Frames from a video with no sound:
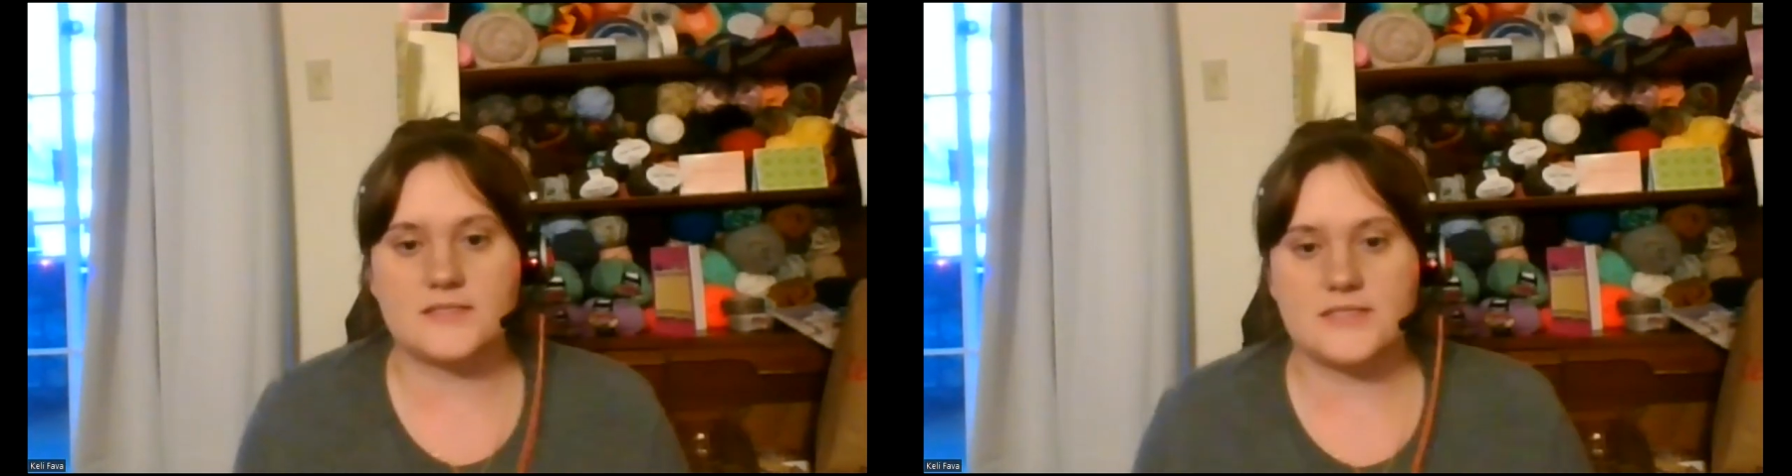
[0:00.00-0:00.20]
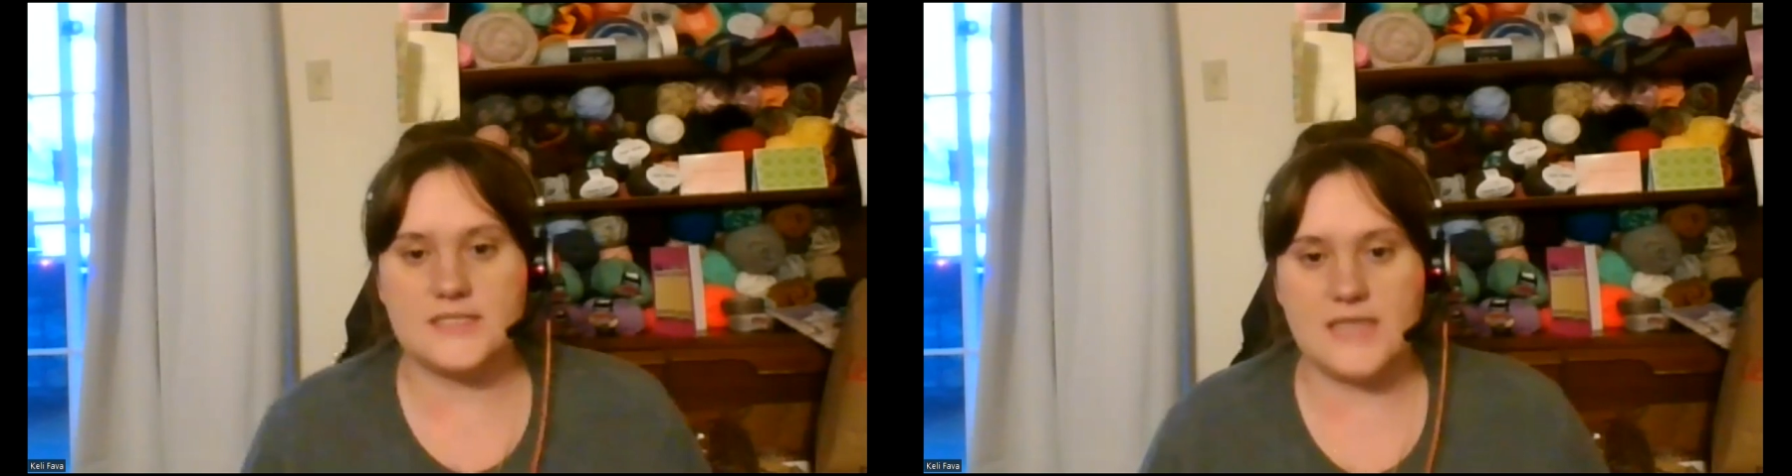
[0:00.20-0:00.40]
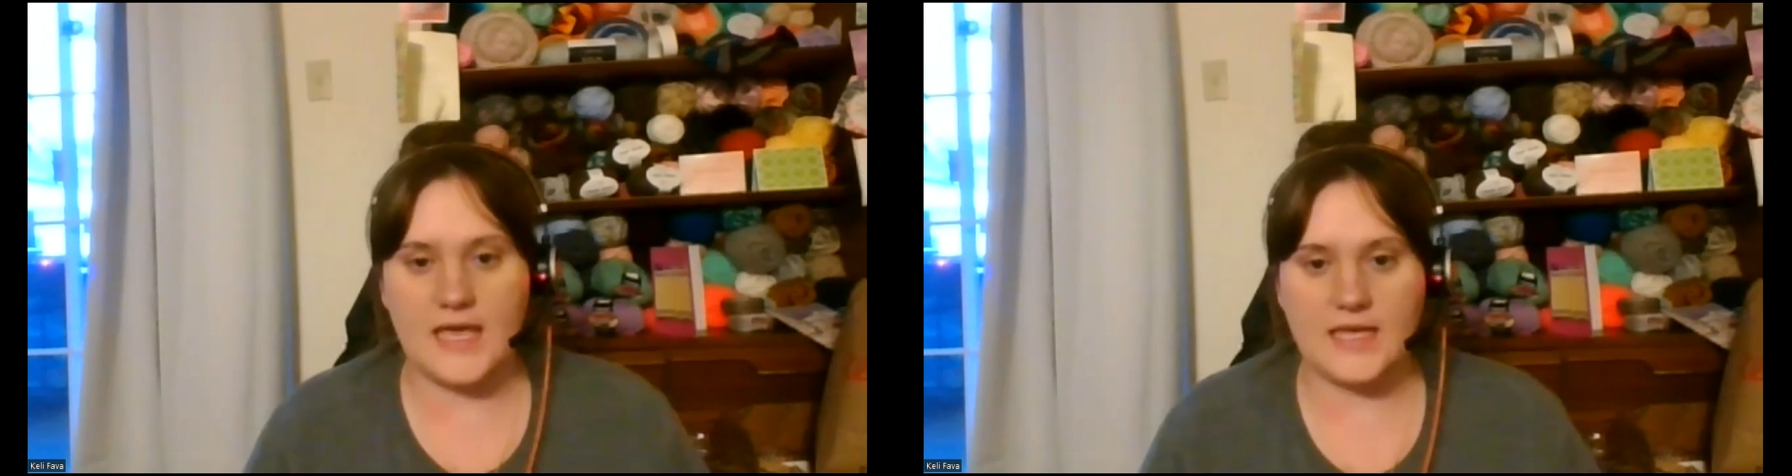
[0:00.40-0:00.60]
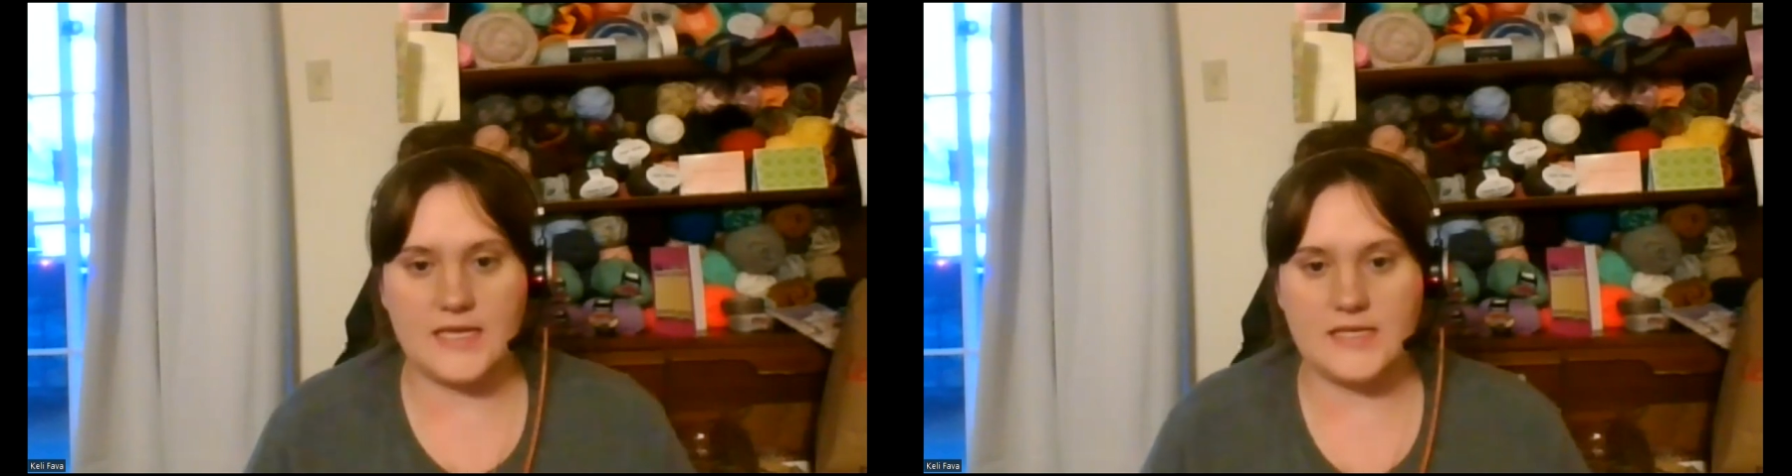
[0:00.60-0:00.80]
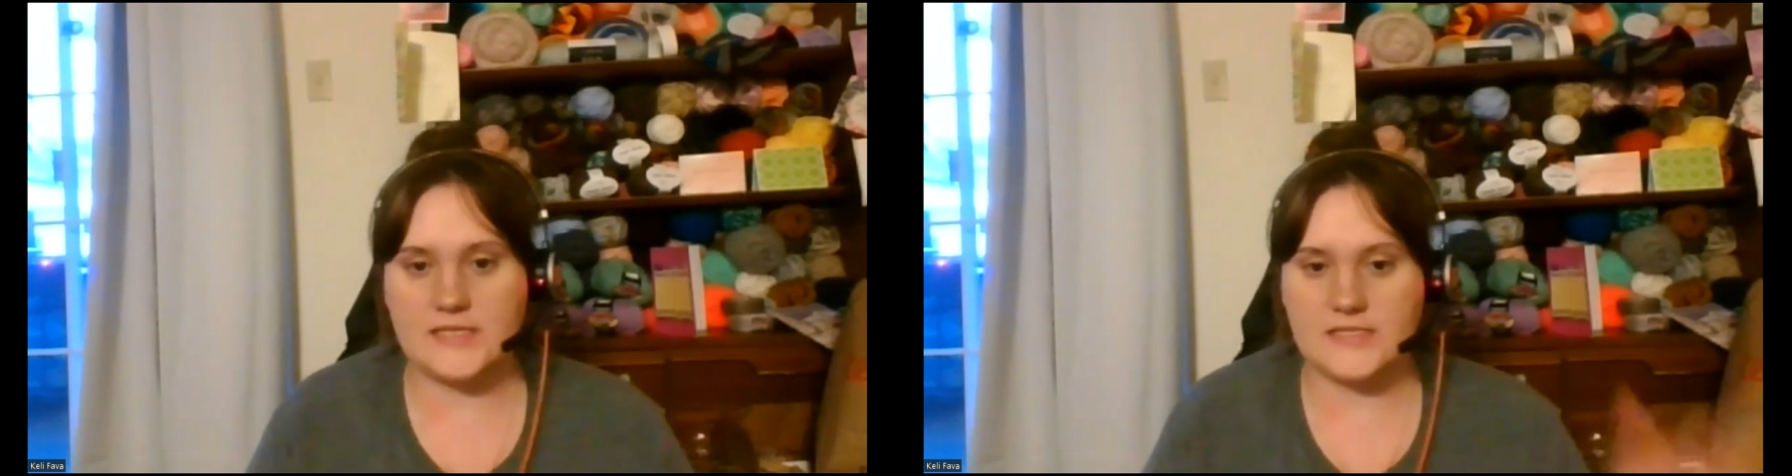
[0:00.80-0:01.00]
Today
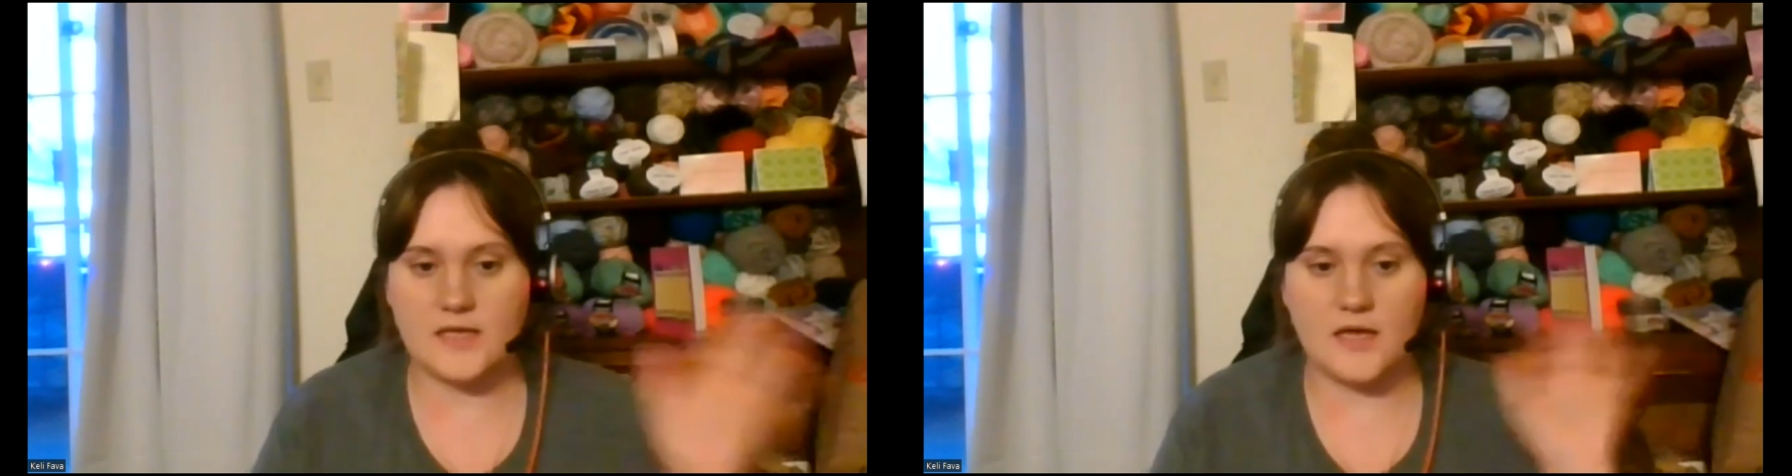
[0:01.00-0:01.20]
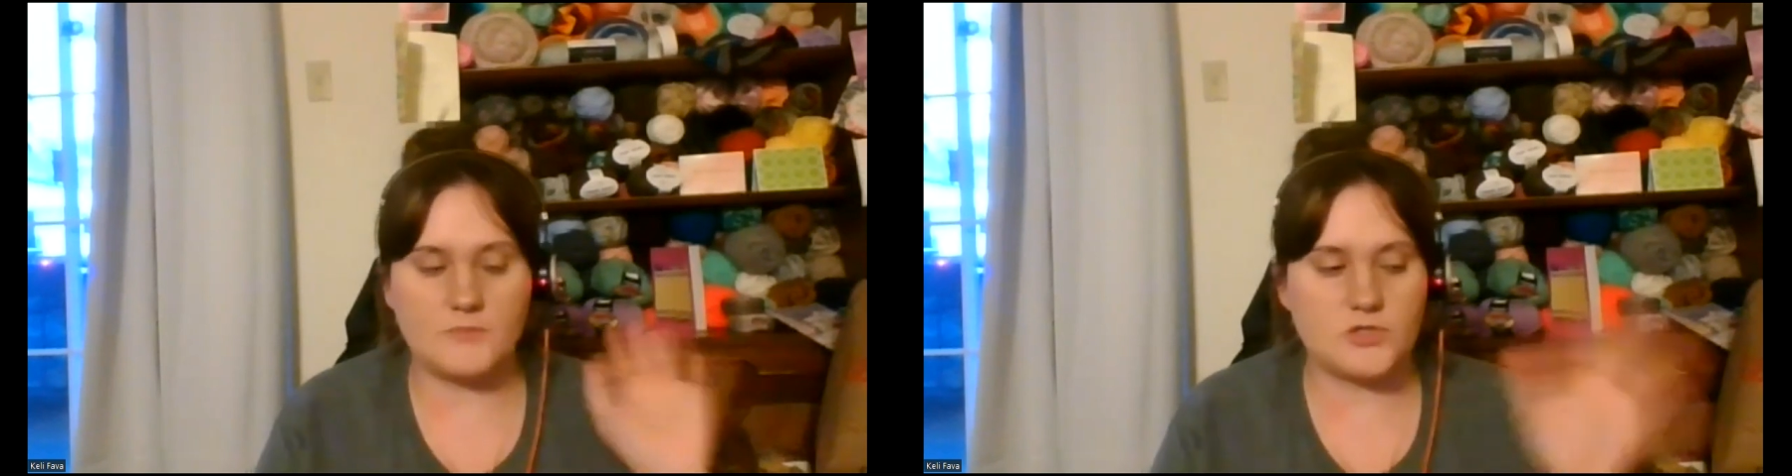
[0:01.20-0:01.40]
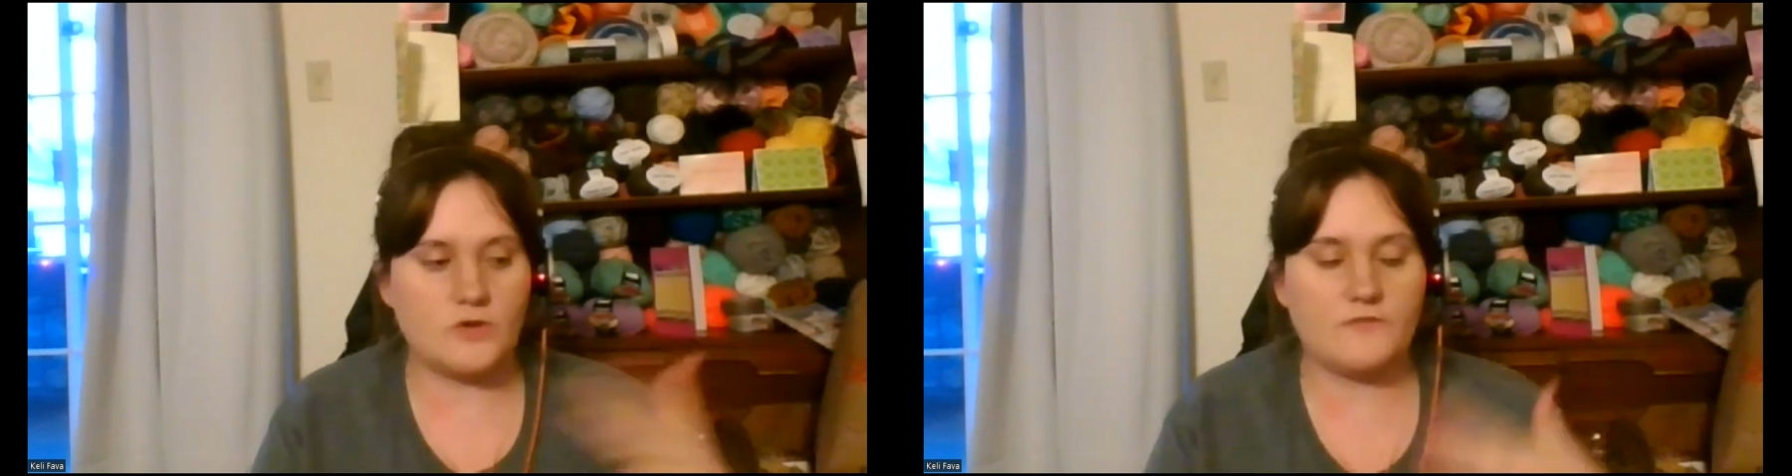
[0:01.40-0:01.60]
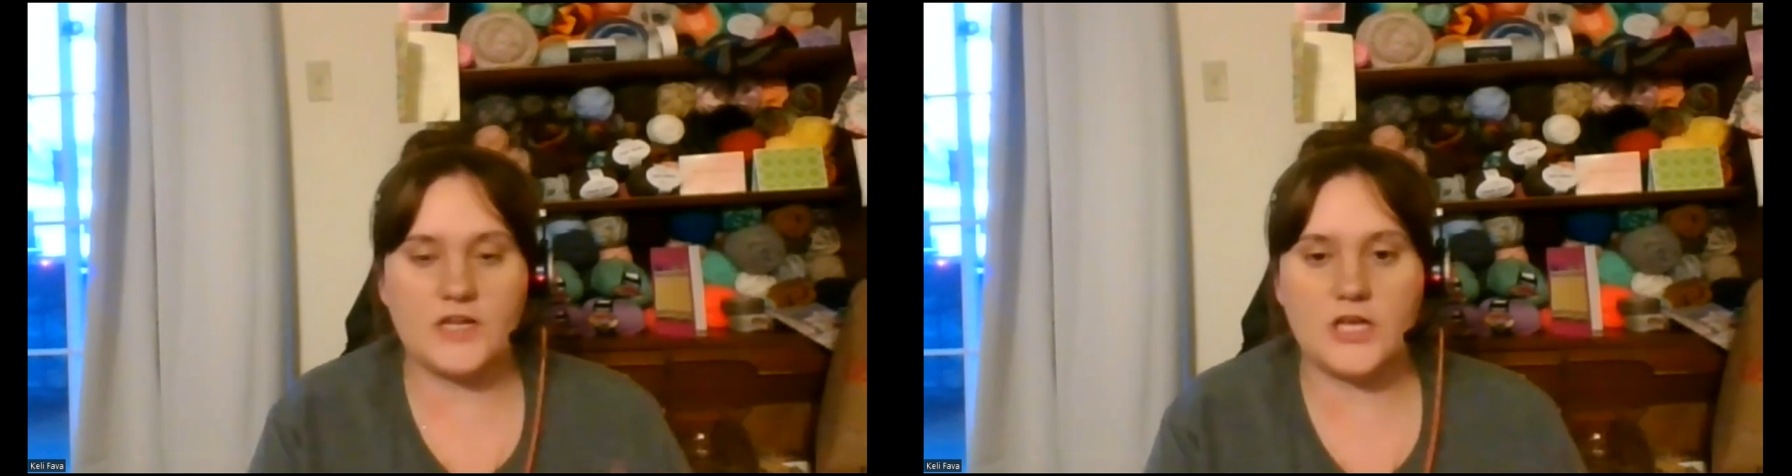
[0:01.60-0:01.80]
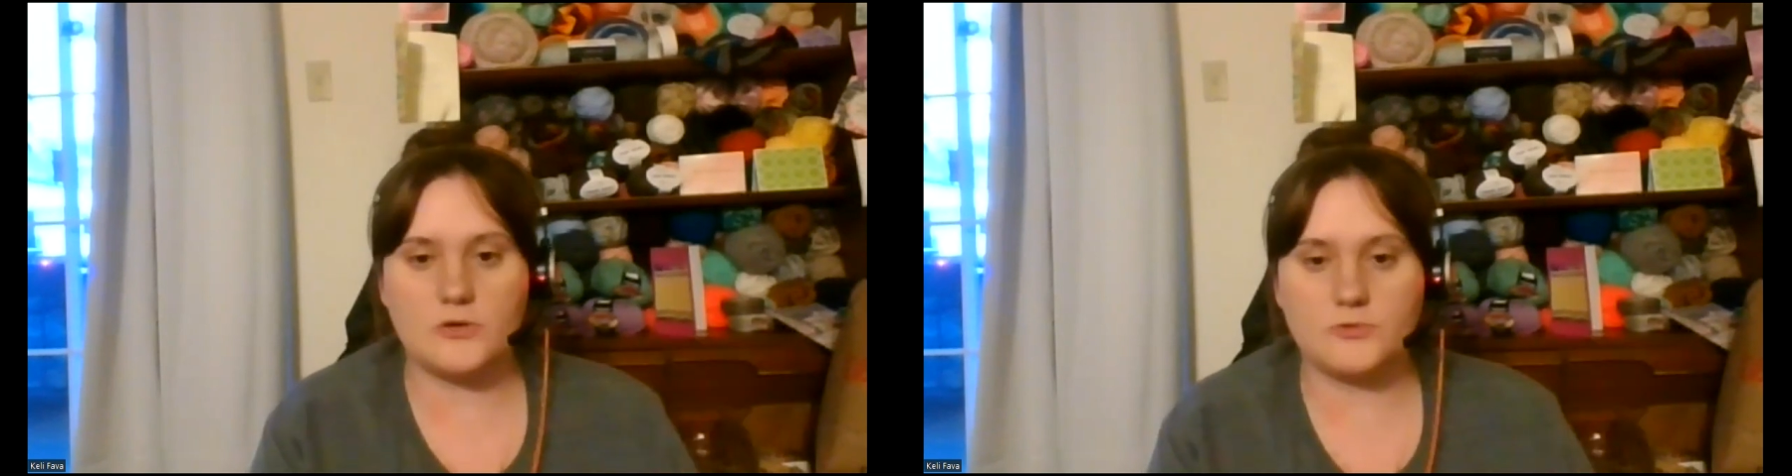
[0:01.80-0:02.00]
is a short
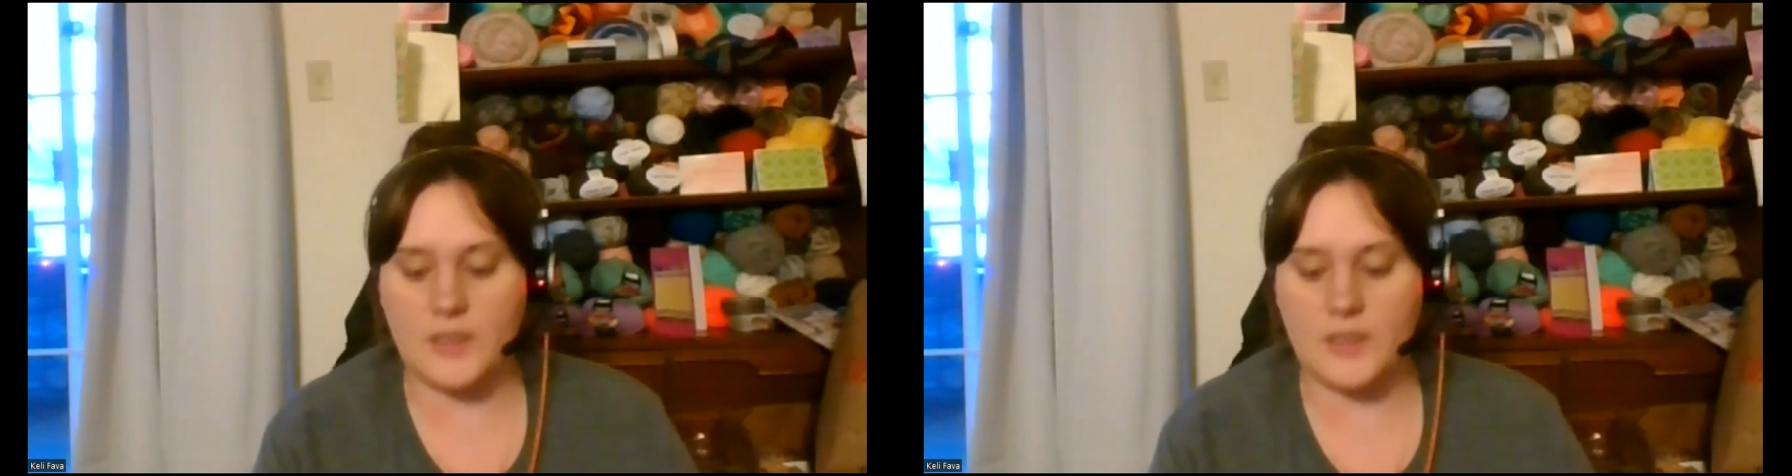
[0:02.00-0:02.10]
video.